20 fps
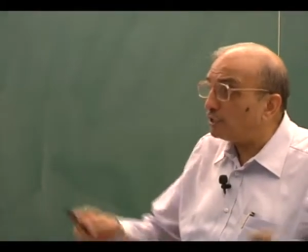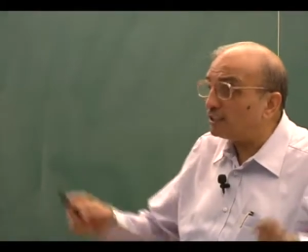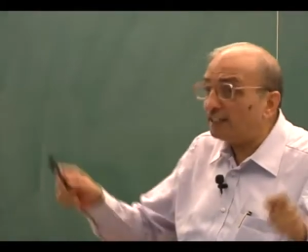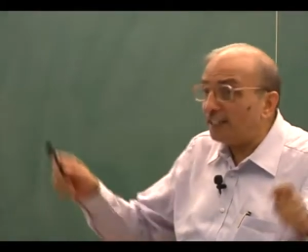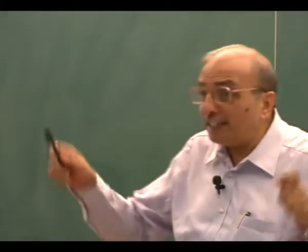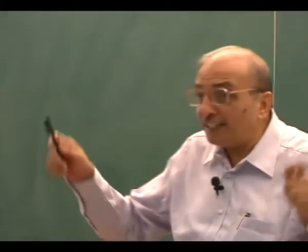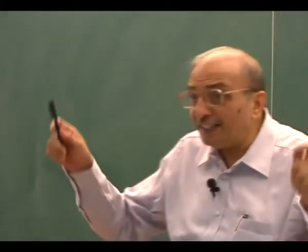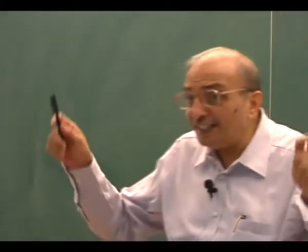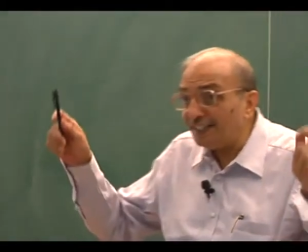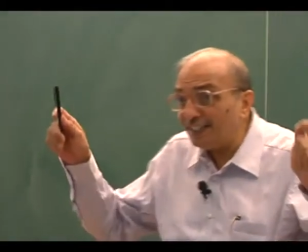
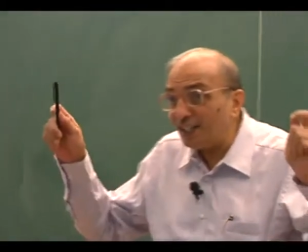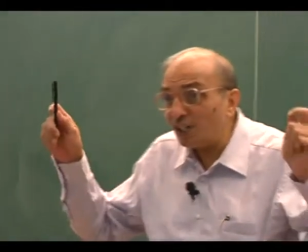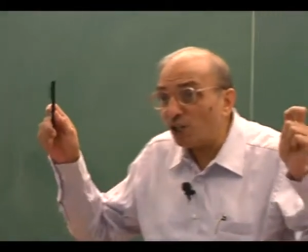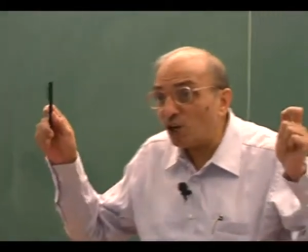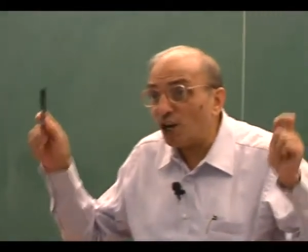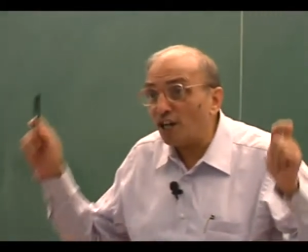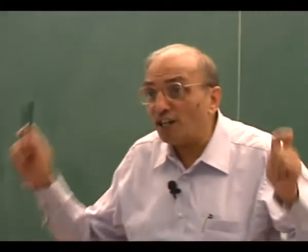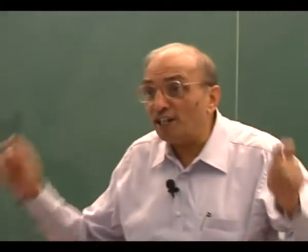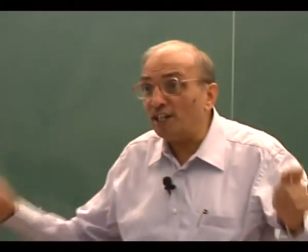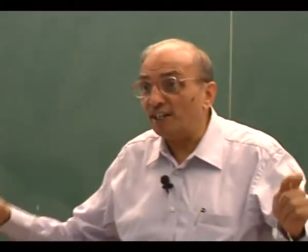sit in the
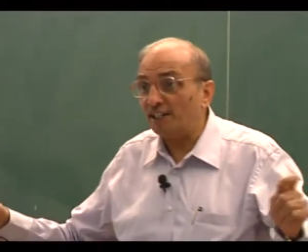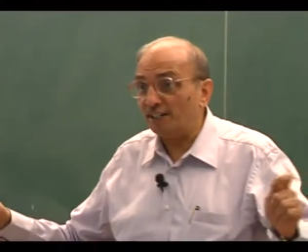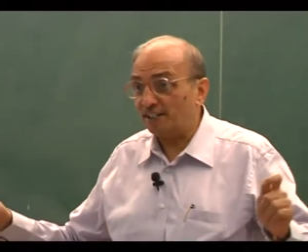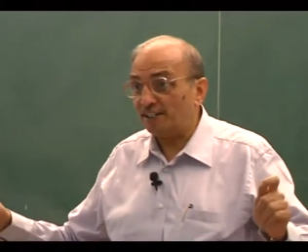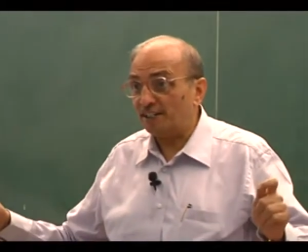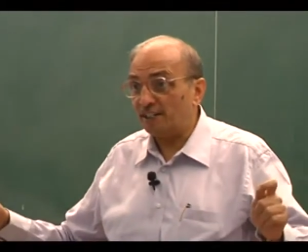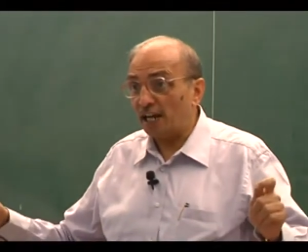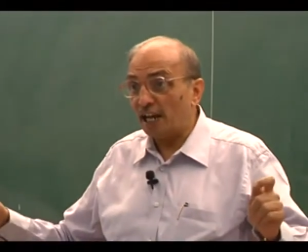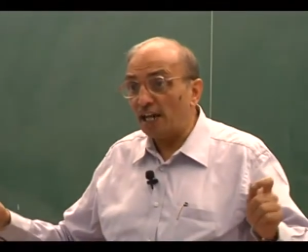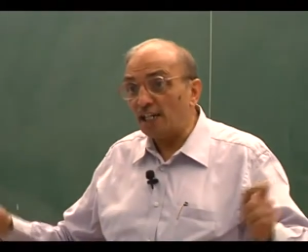
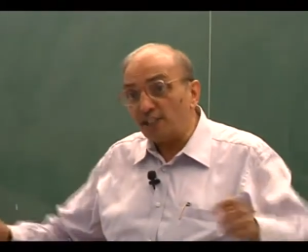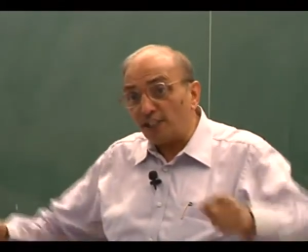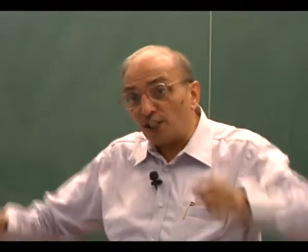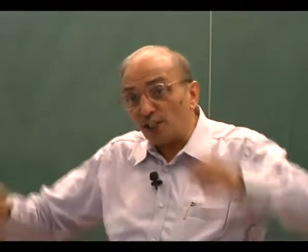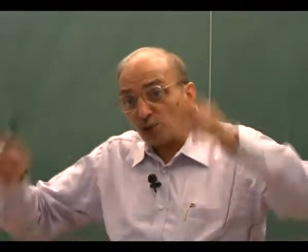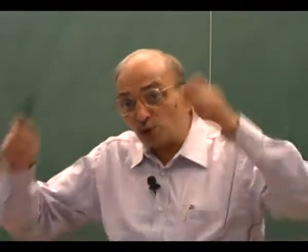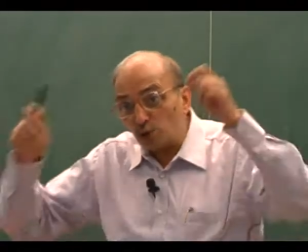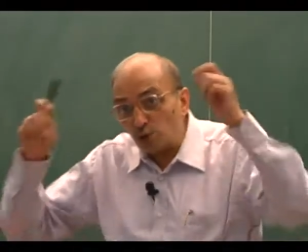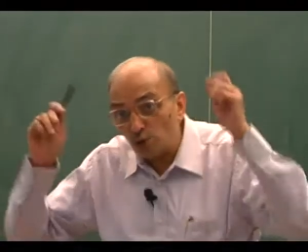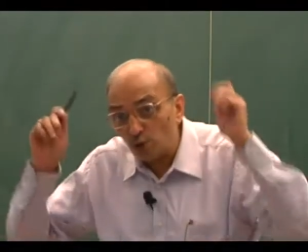corners as a
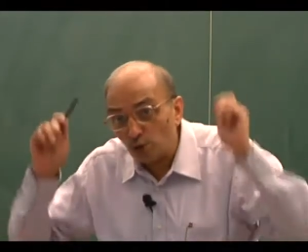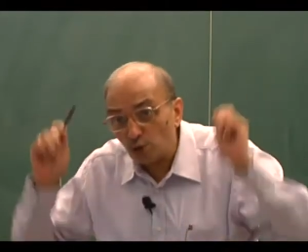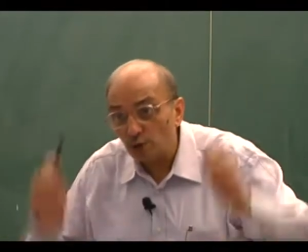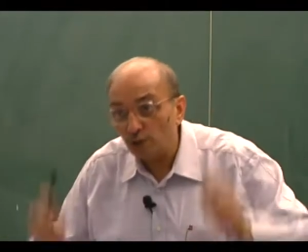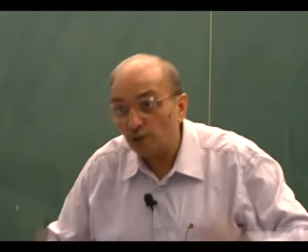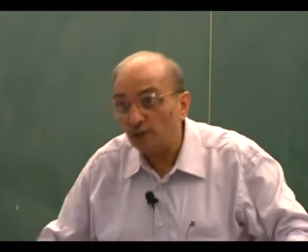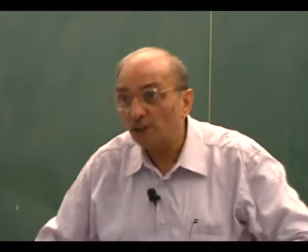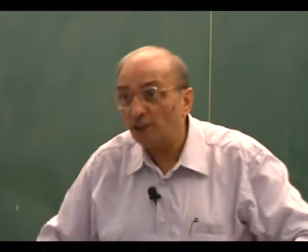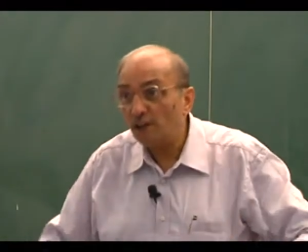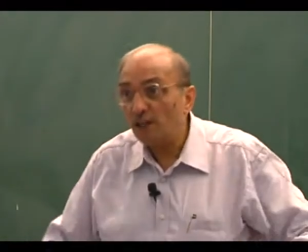
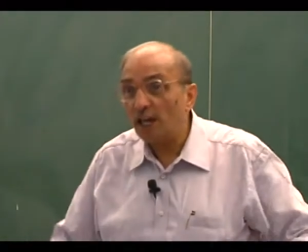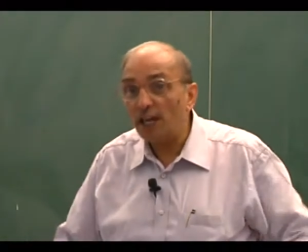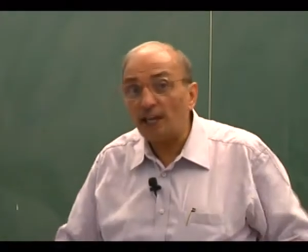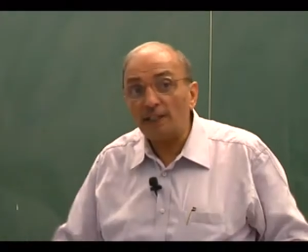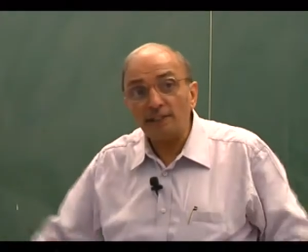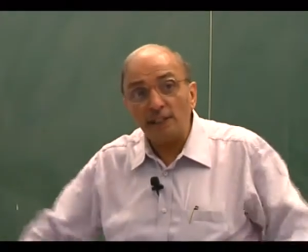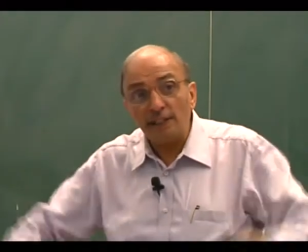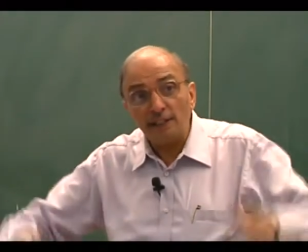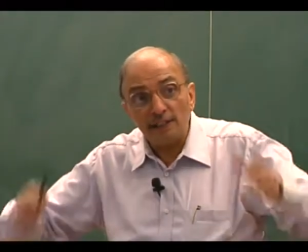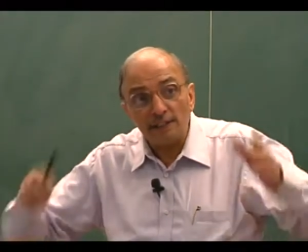rule,
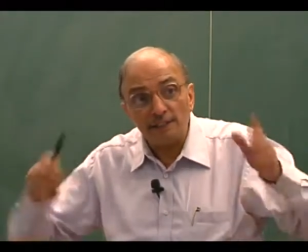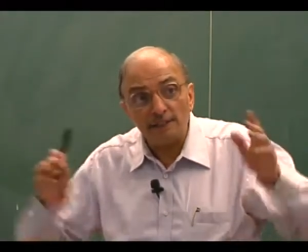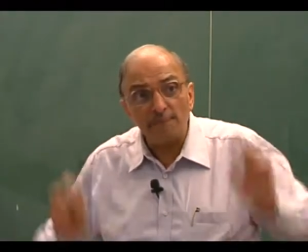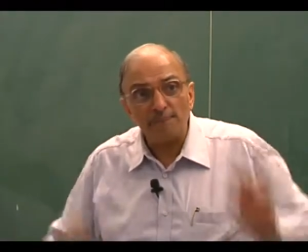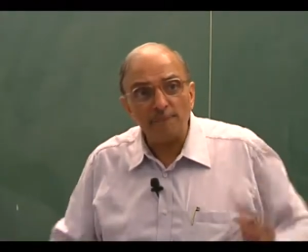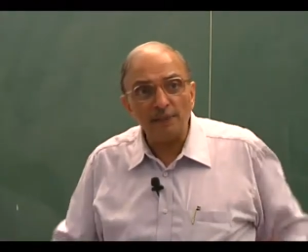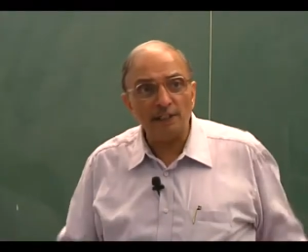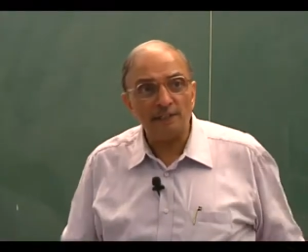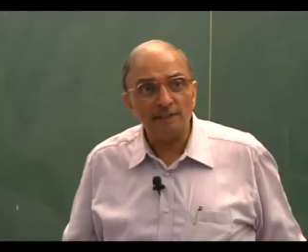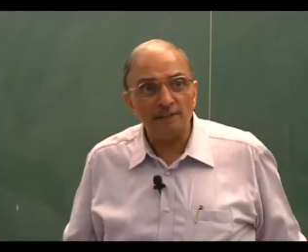as a
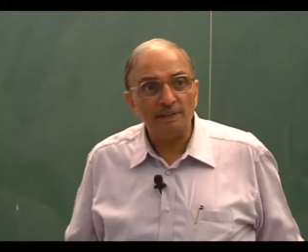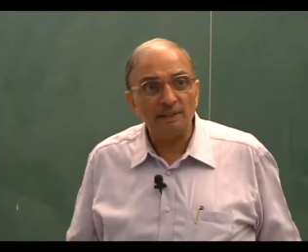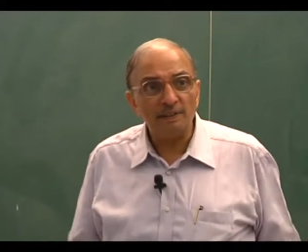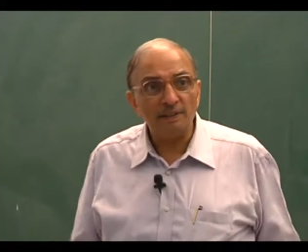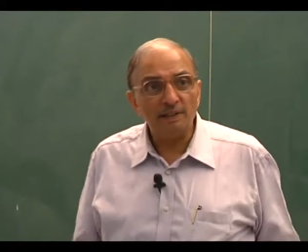discipline